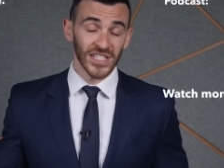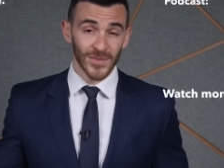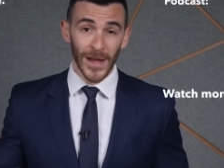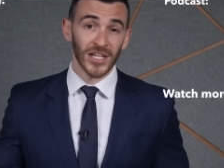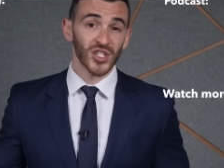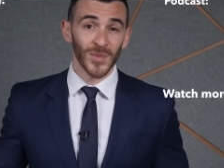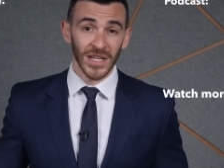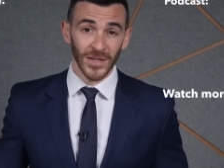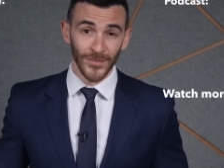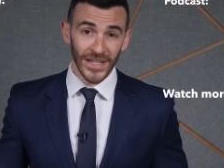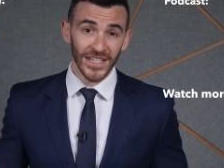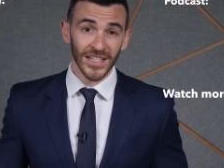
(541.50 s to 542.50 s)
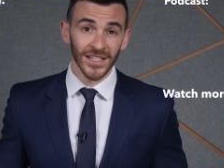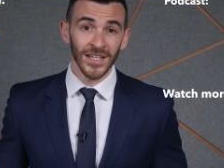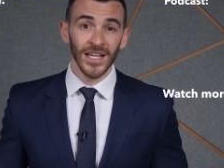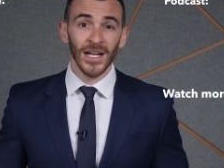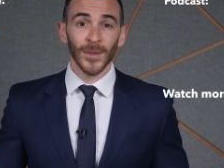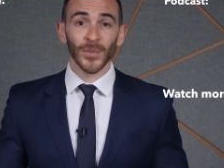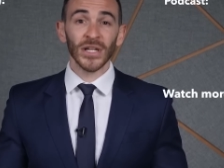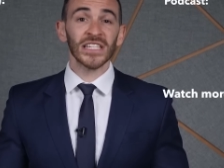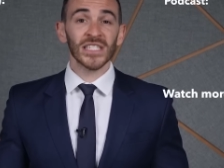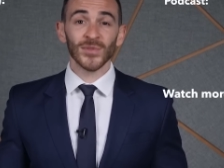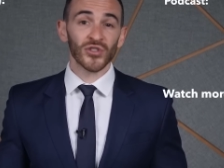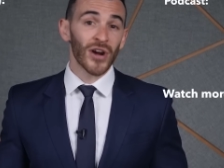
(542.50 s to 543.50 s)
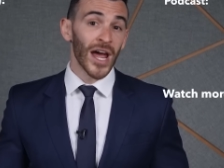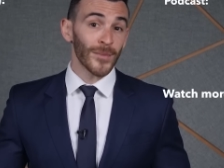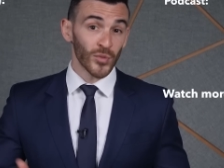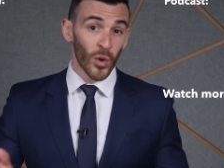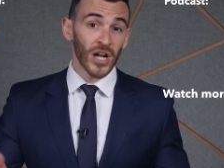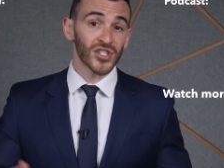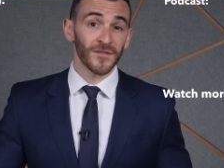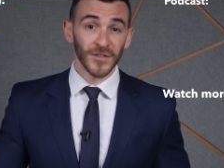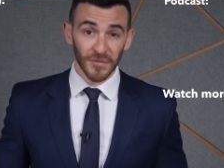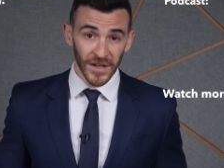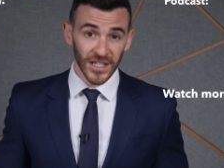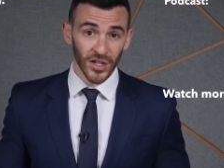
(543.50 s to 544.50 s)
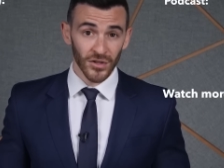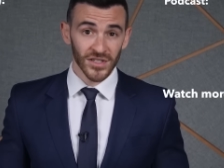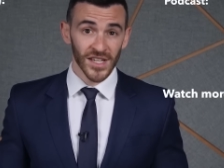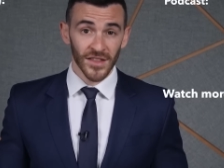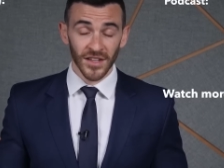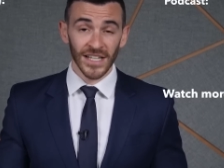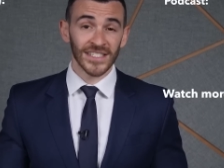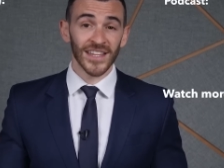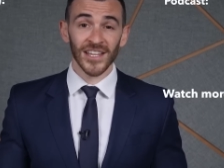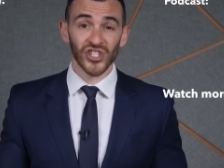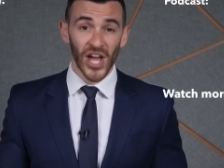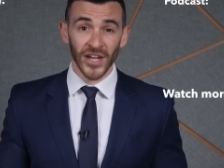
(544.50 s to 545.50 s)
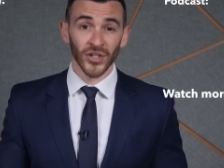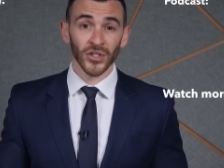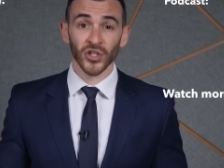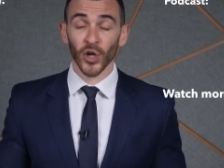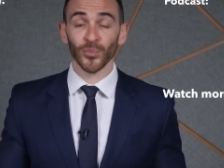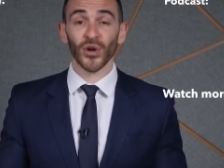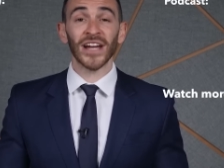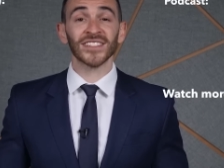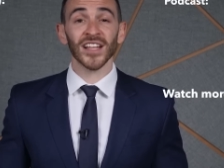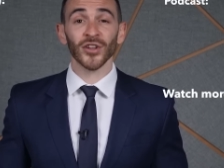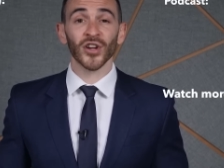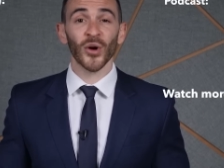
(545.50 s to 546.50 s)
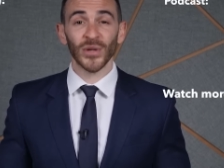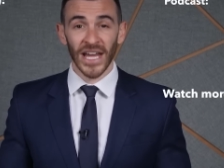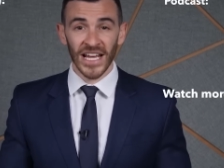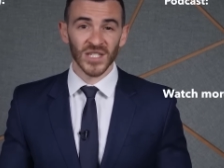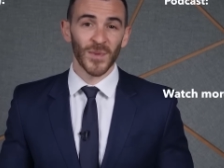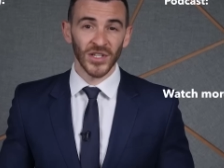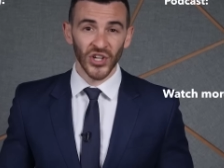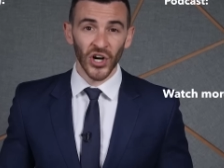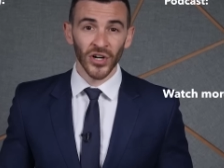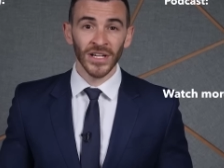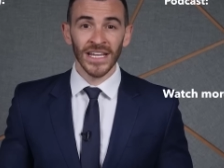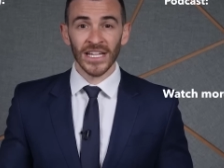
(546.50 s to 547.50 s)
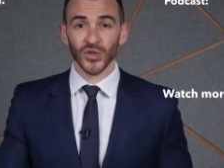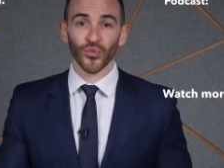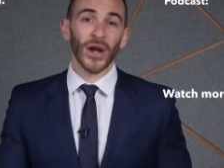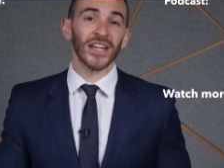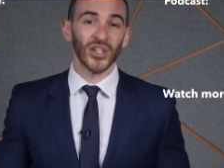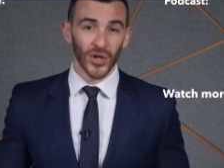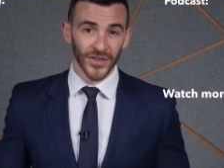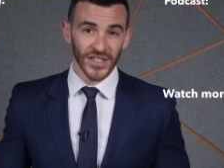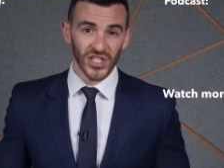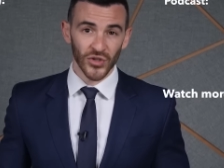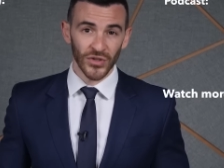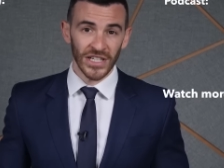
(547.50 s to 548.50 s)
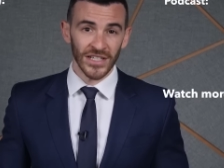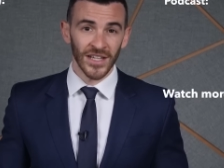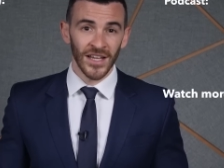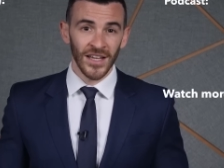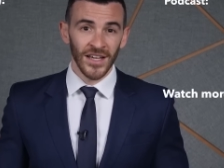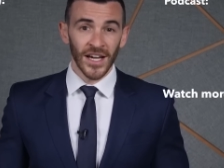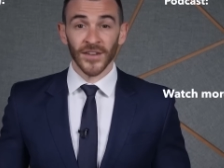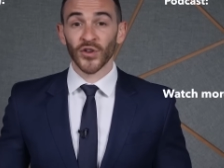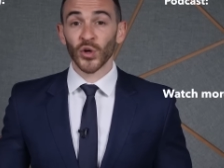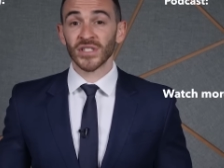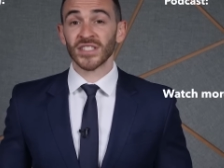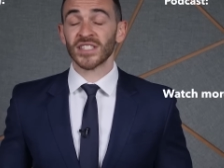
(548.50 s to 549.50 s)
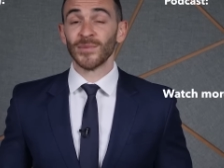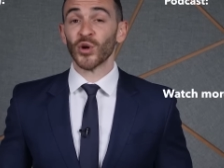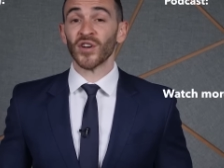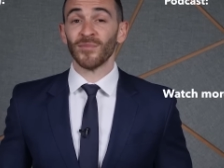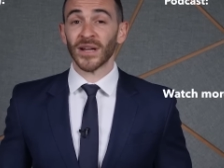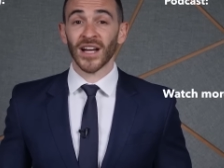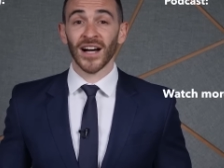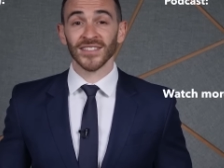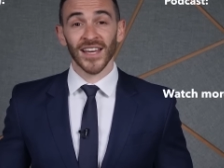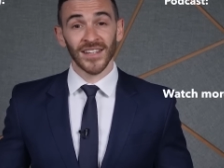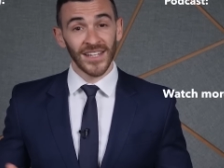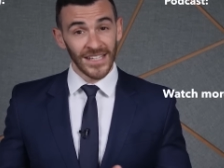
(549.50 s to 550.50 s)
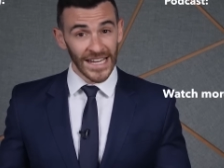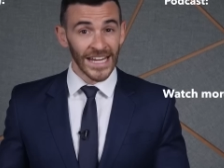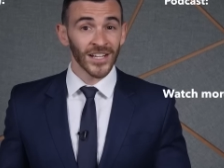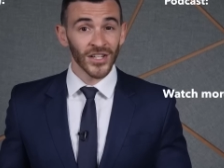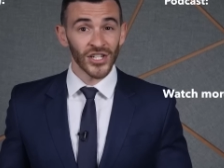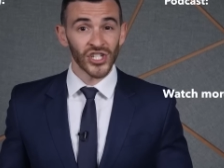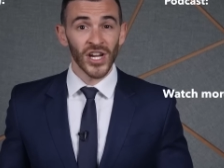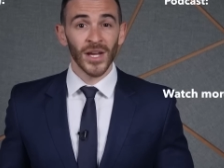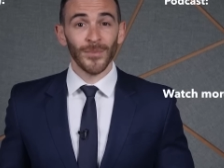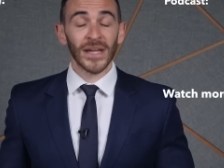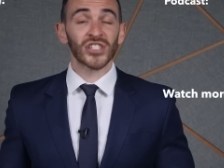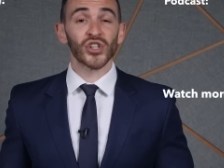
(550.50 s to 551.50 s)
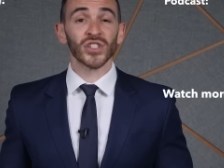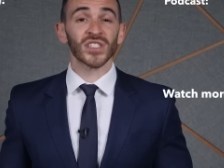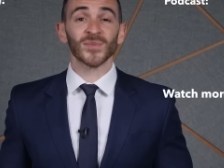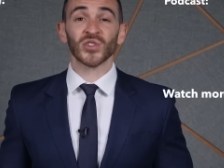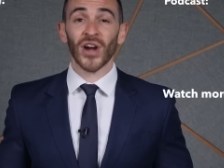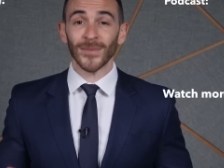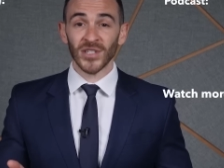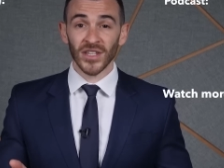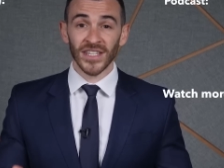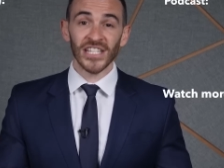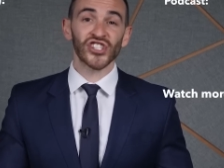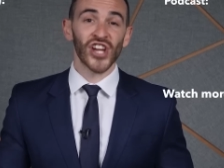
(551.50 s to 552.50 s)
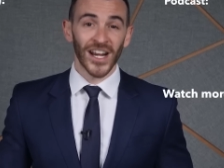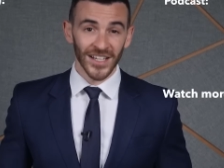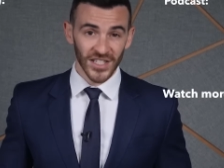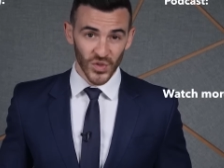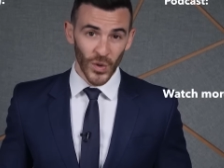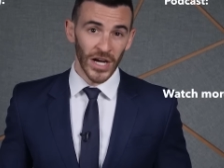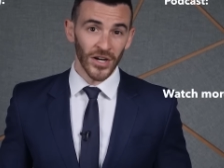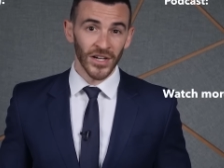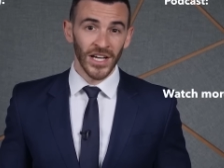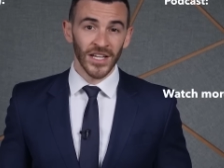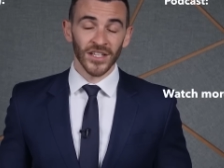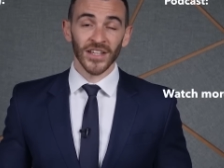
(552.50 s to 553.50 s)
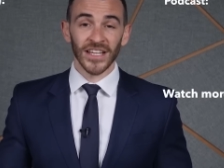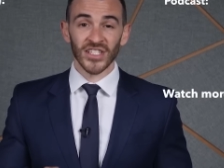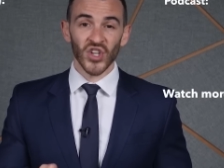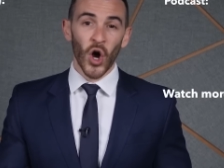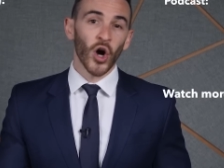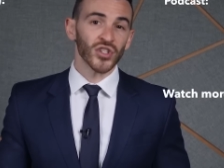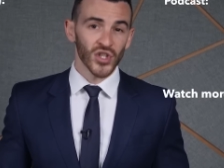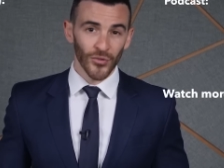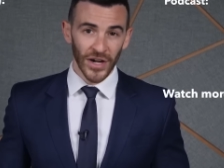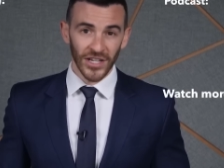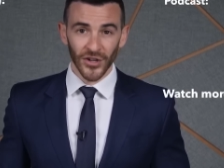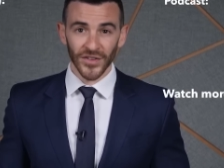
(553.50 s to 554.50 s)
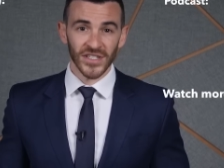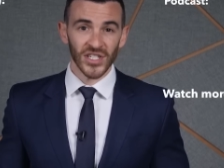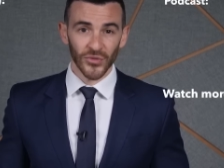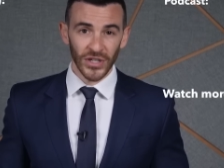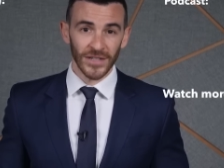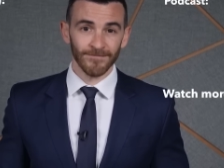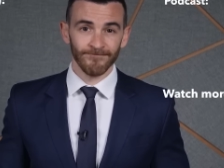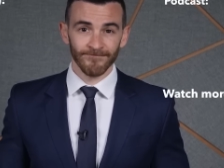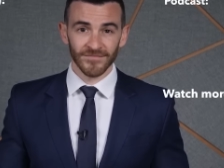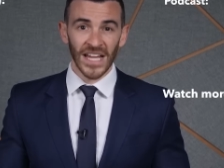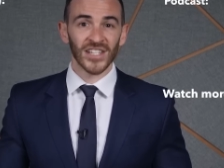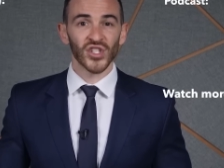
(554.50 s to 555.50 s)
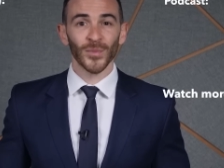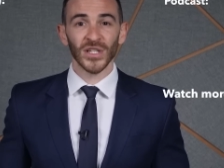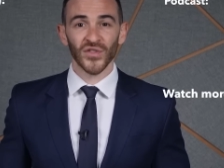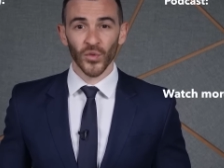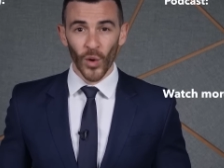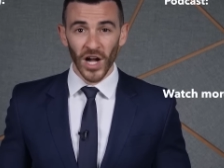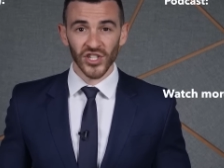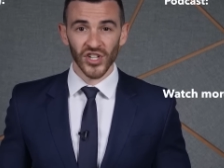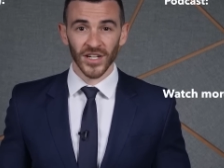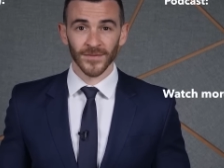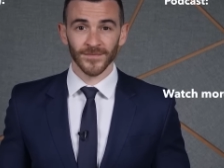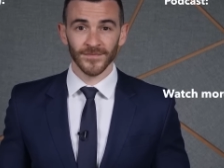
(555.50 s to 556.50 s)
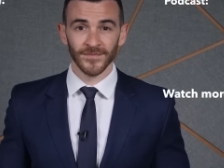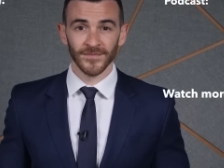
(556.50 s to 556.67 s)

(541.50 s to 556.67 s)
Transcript: on Spanish speaking media, please subscribe and watch a few videos. The link to that channel, called Brian Tyler Cohen Espanol, is right here on this screen. And of course, to see more of my content in English, make sure to subscribe to this channel as well. The link is also right here on the screen. Thanks so much for watching.